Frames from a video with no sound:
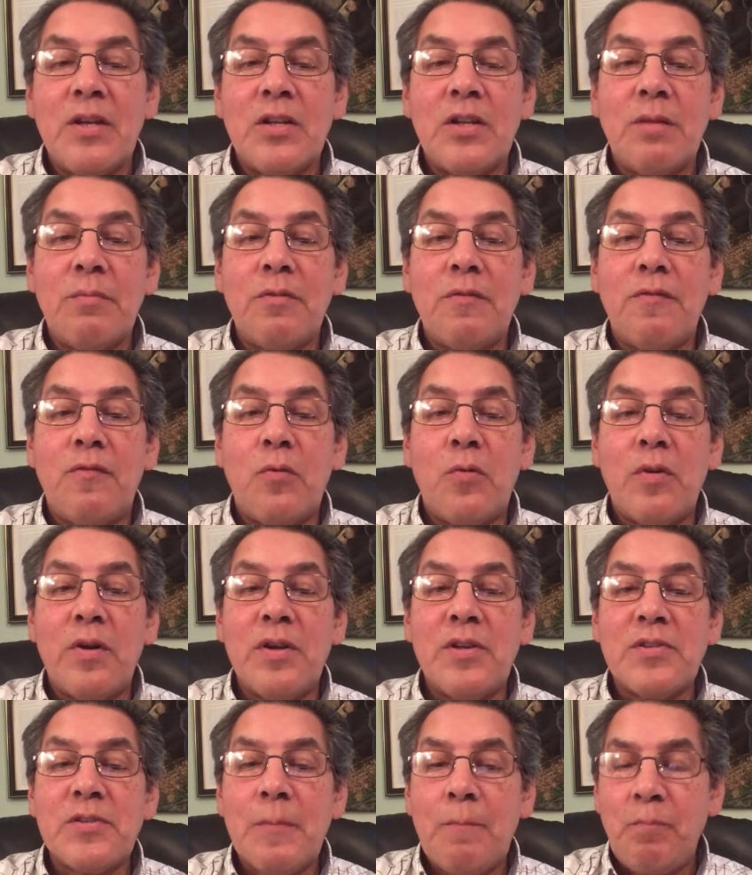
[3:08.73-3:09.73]
Number
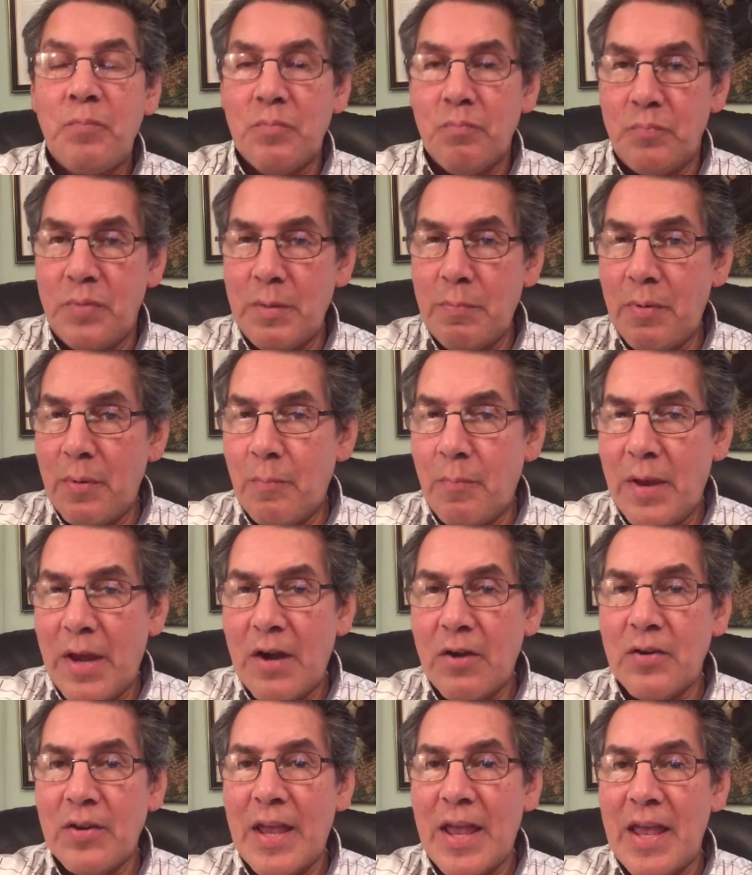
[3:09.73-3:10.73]
4 is be
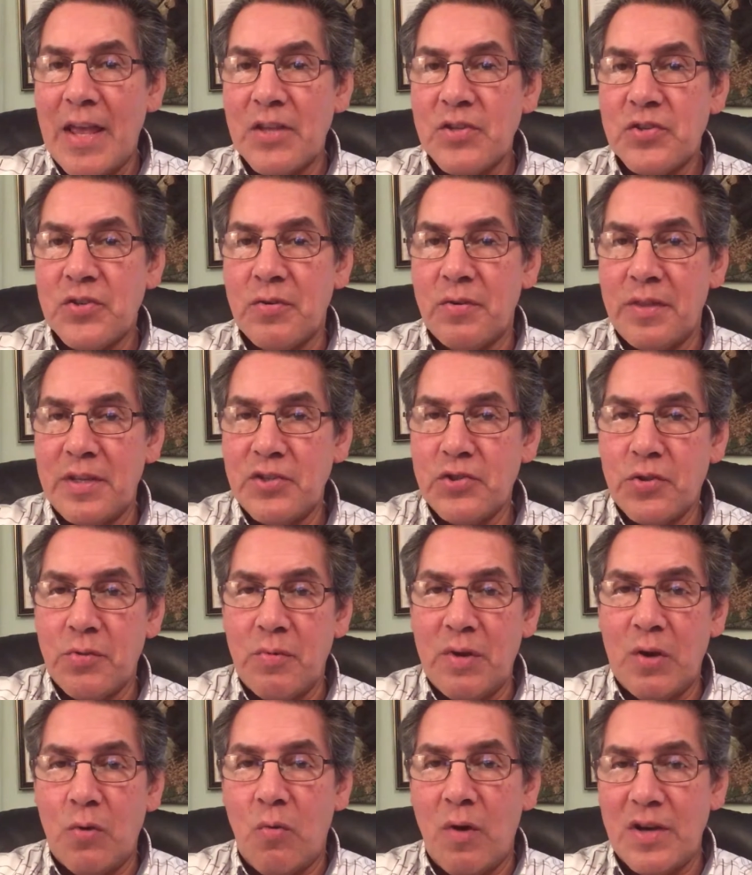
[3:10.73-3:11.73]
prepared to answer these
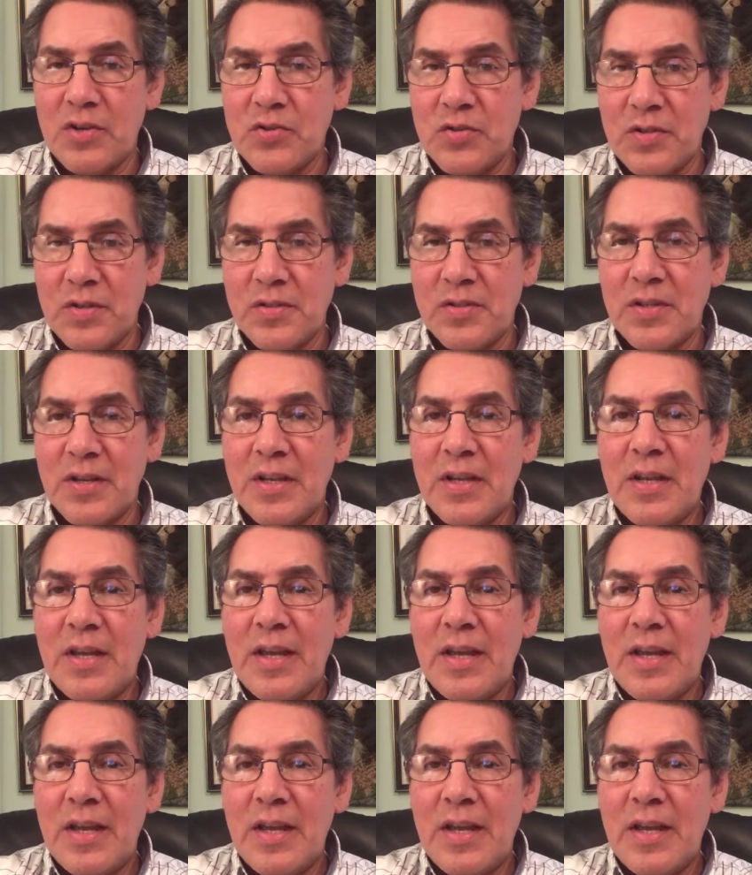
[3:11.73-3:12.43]
3 questions.